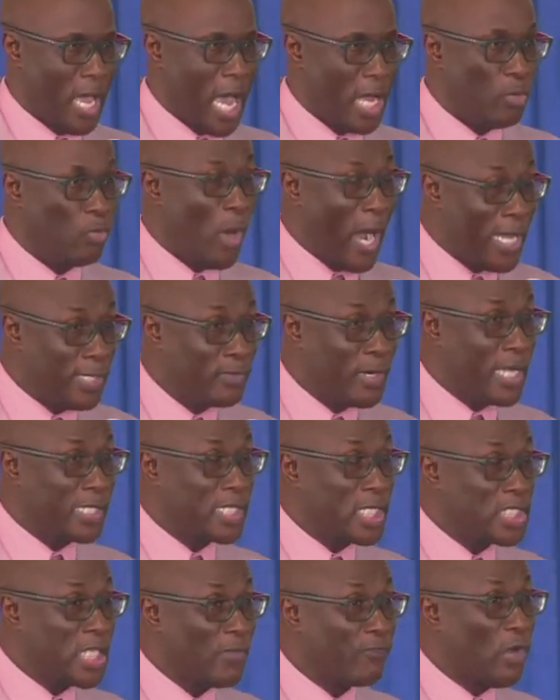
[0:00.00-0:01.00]
And one
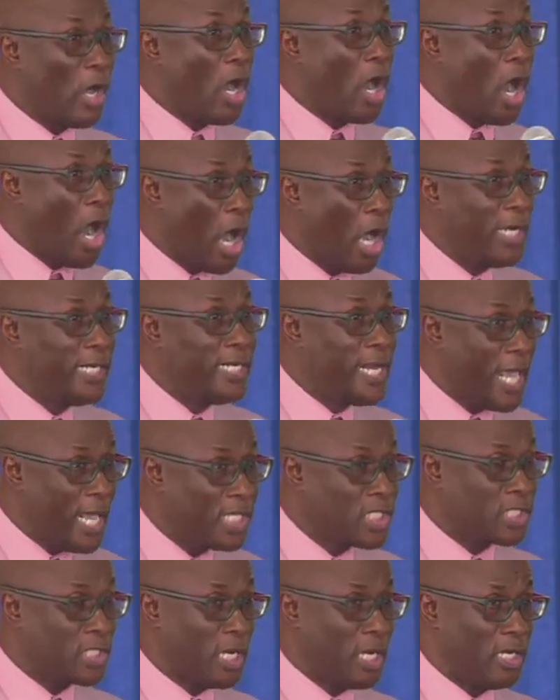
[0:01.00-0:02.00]
writer said for all
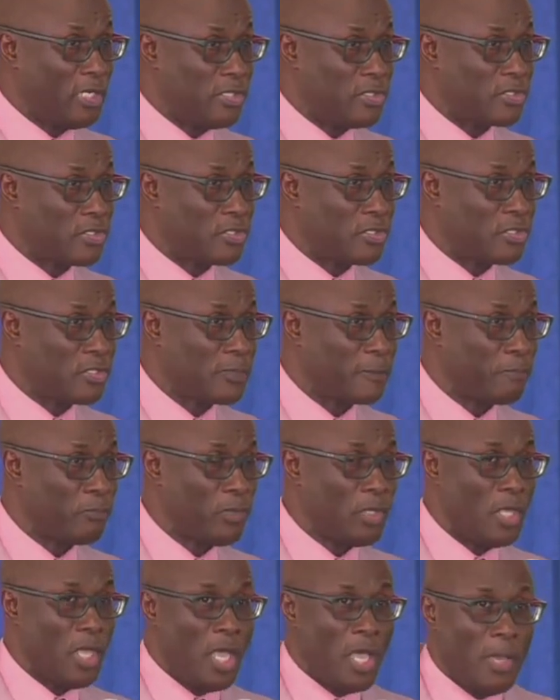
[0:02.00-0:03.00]

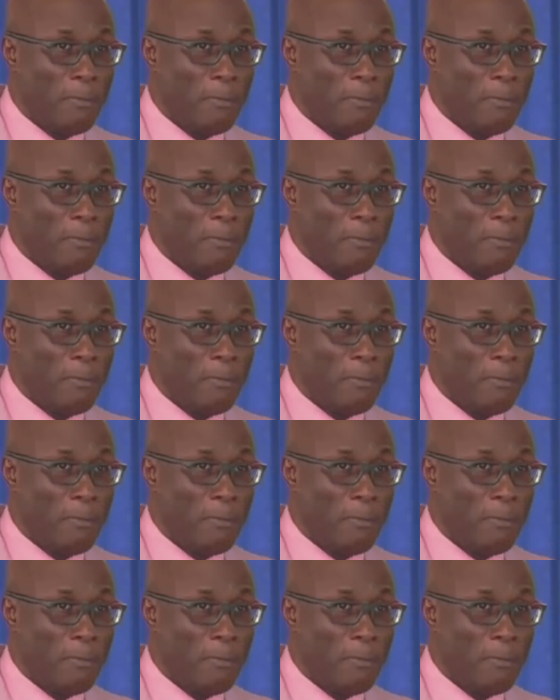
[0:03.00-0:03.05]
nations.